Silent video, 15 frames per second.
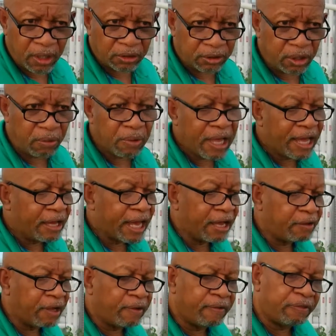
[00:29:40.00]
So
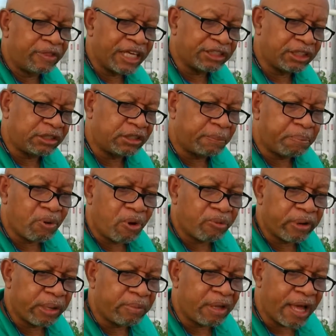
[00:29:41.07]
this is the
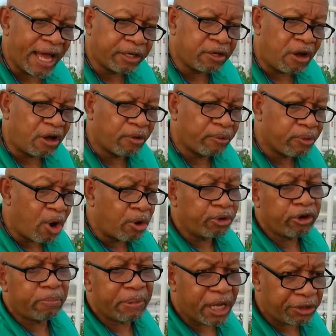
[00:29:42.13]
program I call Grow
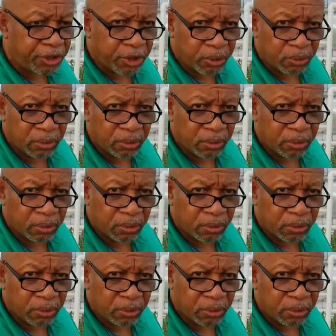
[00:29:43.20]
Your Menu.